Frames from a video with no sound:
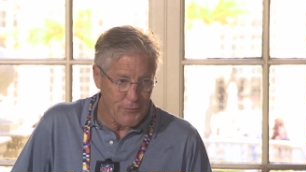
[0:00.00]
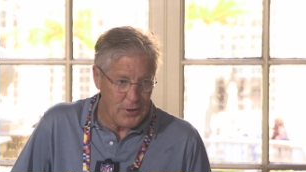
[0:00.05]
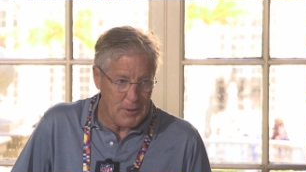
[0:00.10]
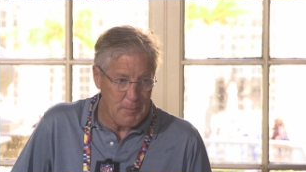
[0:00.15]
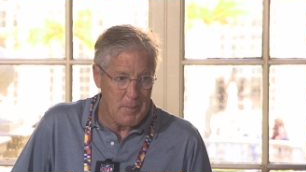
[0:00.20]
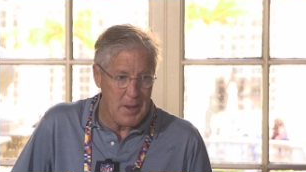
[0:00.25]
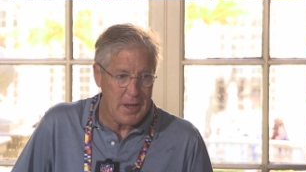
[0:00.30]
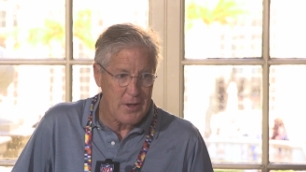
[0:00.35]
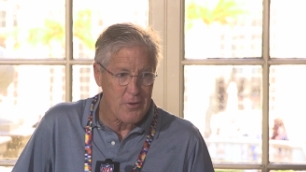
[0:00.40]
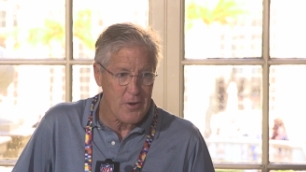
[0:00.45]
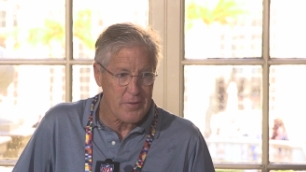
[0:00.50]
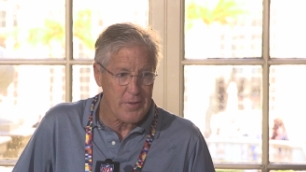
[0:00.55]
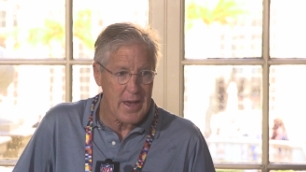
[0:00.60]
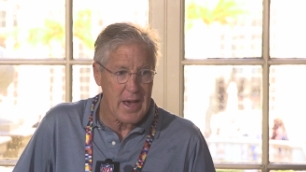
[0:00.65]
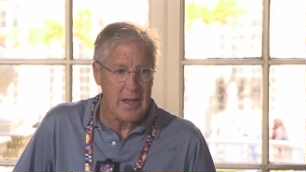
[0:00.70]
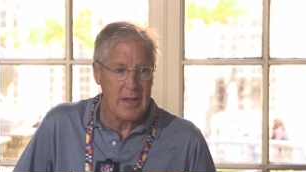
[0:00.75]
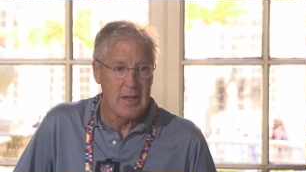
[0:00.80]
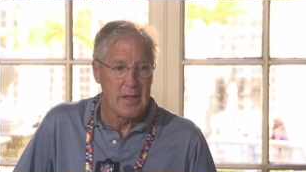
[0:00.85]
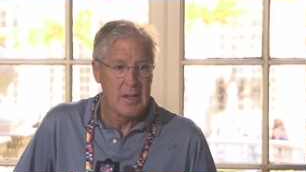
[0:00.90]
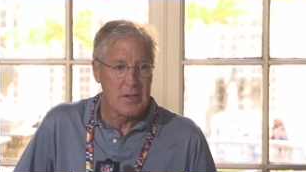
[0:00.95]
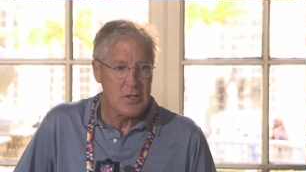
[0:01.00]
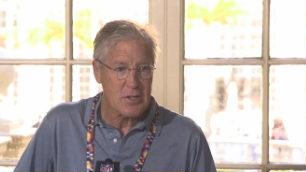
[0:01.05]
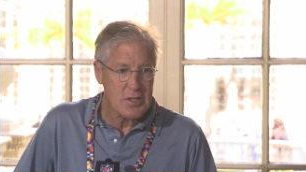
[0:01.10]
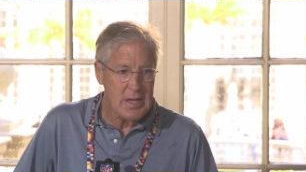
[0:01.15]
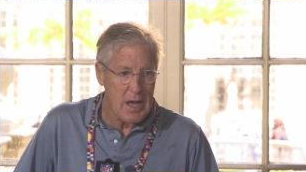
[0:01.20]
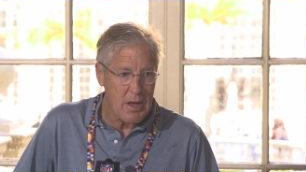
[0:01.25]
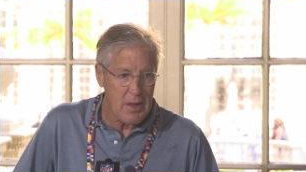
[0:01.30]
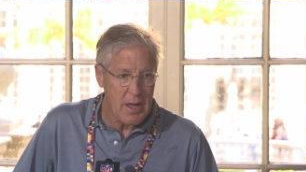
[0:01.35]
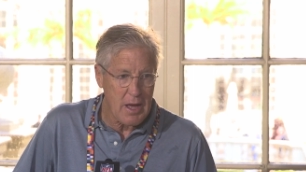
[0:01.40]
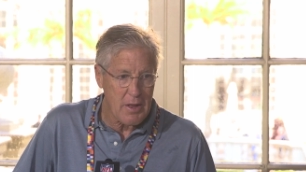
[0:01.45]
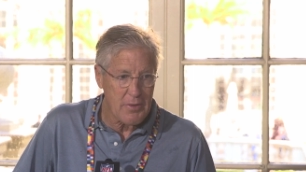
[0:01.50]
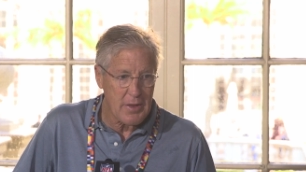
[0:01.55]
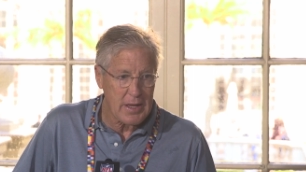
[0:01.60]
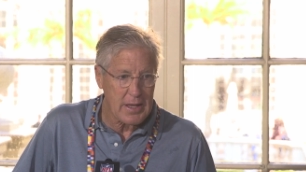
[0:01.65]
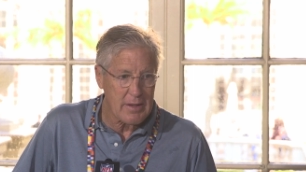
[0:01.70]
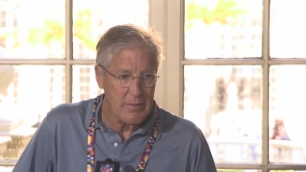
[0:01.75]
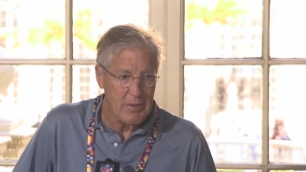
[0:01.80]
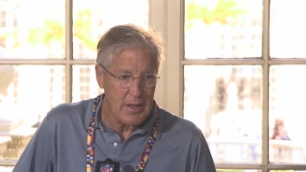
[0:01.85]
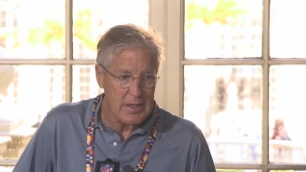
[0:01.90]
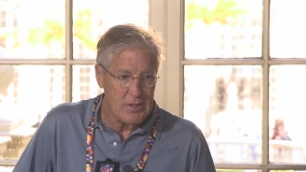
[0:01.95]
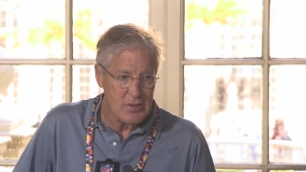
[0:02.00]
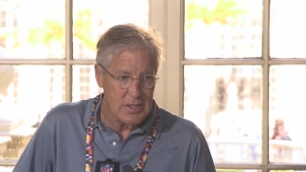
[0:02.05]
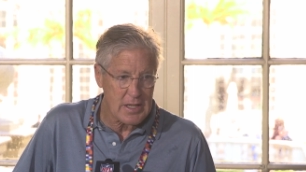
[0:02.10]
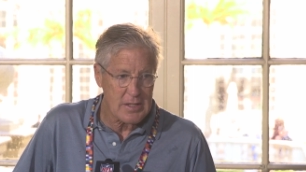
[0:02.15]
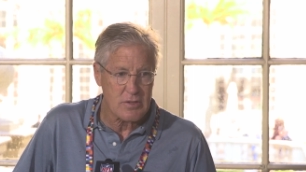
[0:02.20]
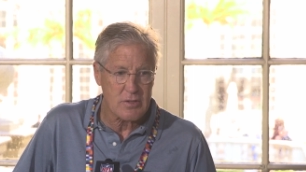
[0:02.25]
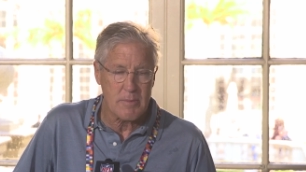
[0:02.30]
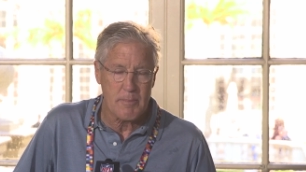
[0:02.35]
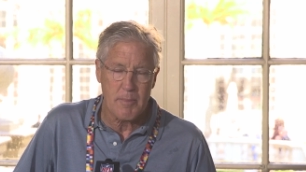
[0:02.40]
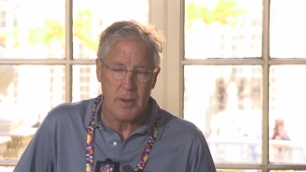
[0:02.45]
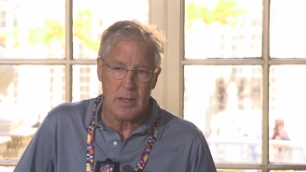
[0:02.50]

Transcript: feedback on that, just how, how they, they sense him.